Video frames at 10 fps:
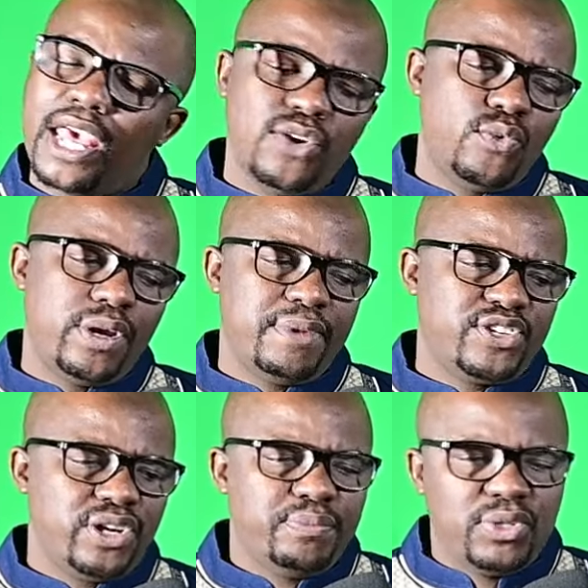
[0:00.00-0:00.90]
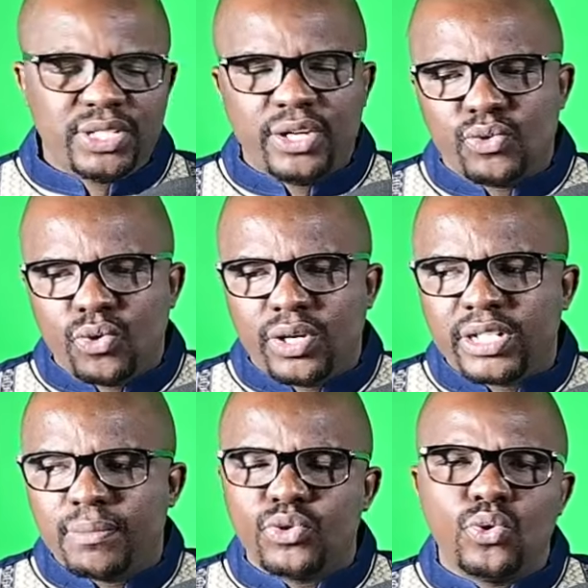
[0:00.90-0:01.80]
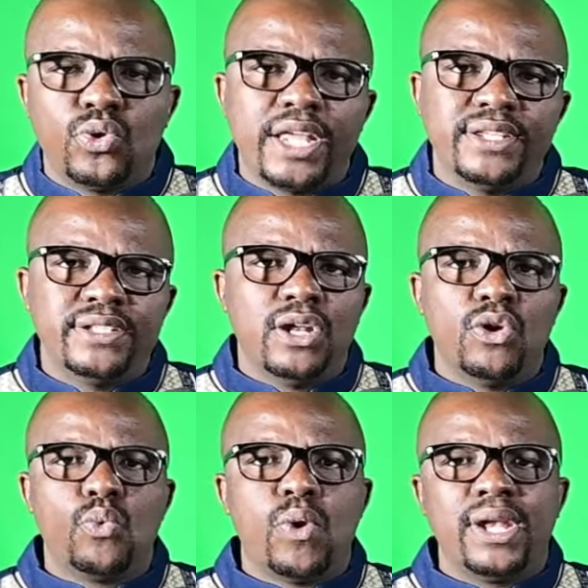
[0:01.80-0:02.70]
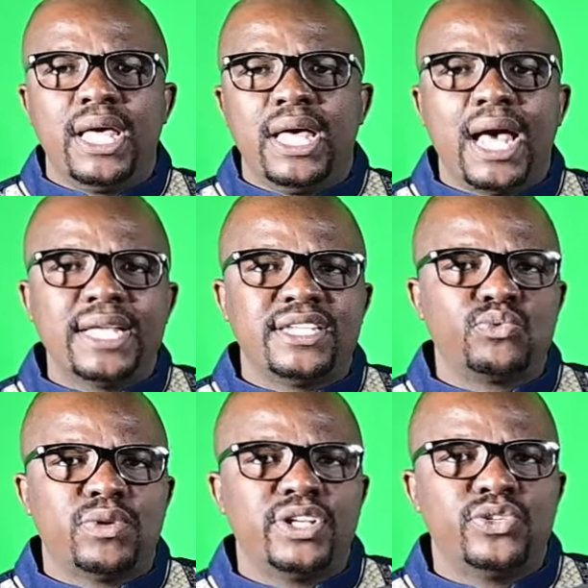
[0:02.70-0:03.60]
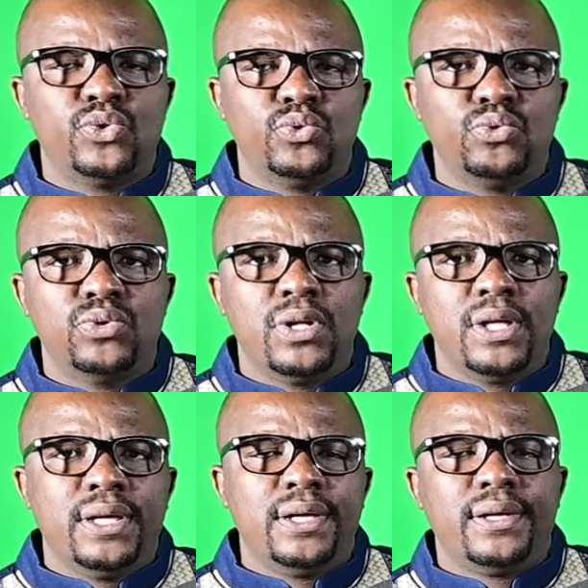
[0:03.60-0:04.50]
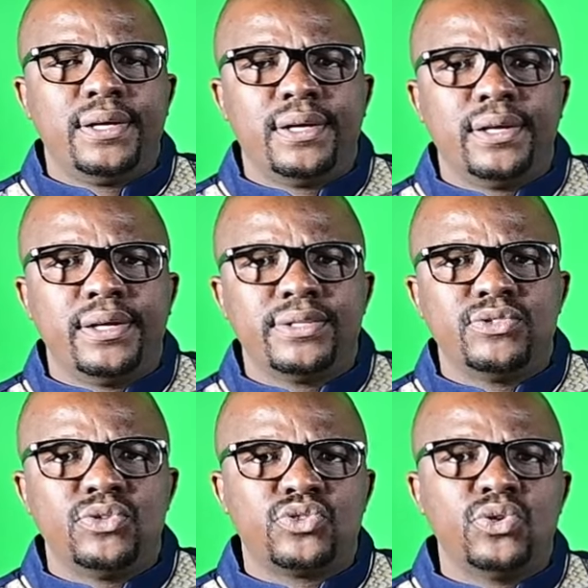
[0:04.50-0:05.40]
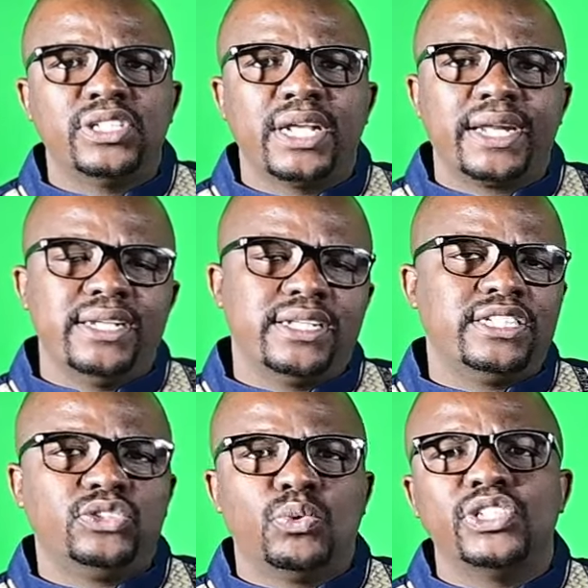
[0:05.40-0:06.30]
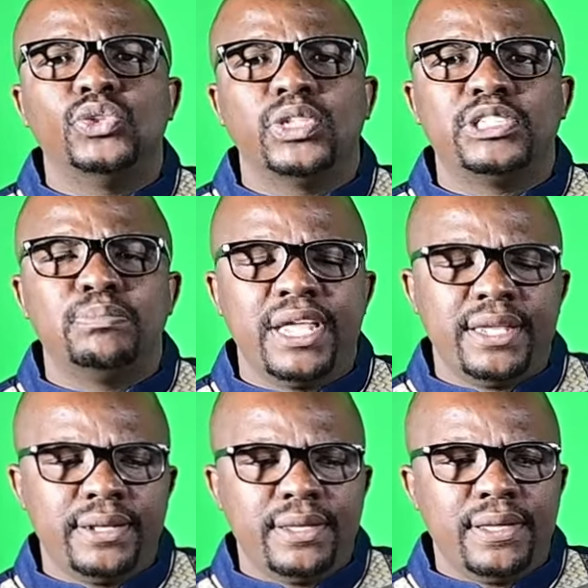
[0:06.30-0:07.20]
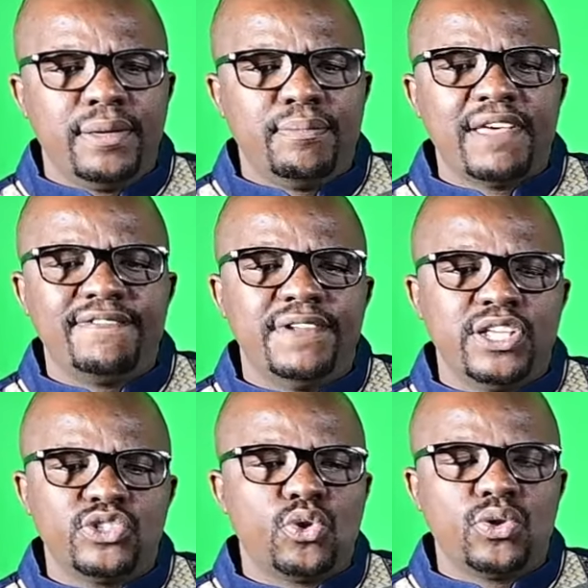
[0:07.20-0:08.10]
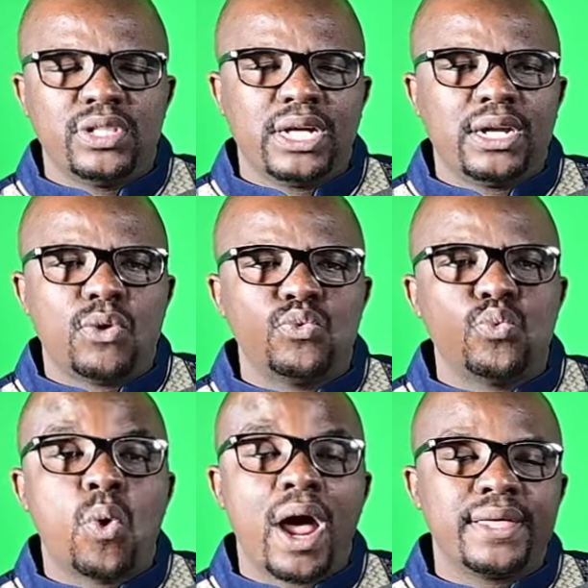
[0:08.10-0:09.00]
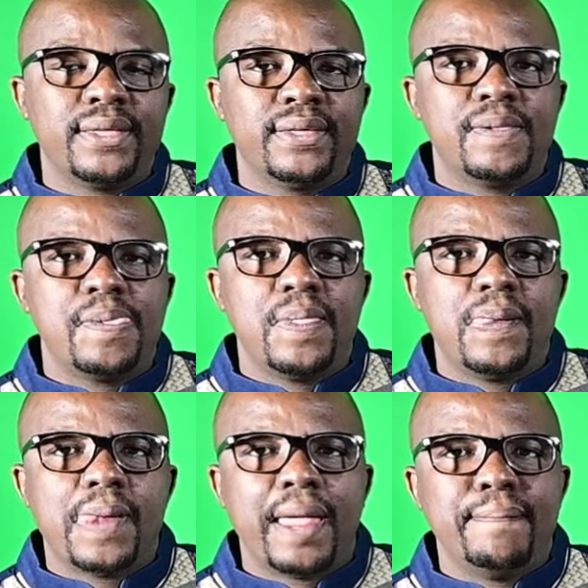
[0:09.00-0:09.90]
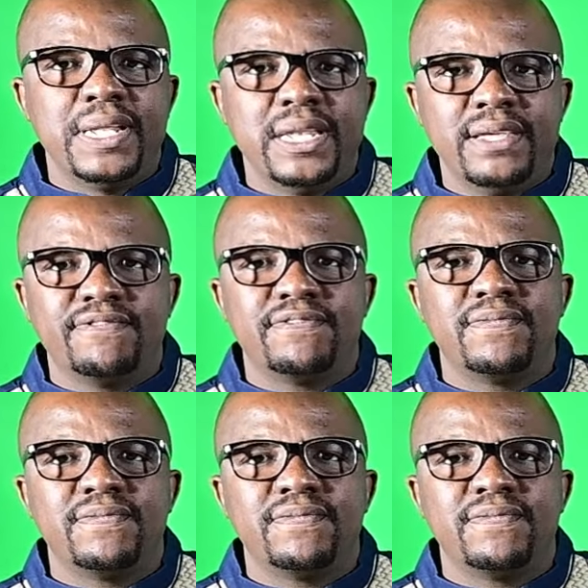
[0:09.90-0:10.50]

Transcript: Anyway, Mashani, politically incorrect. I'm sorry, I did a long one. I just wanted to, it's not a rant. I just wanted to explain my feelings on the ground, why I believe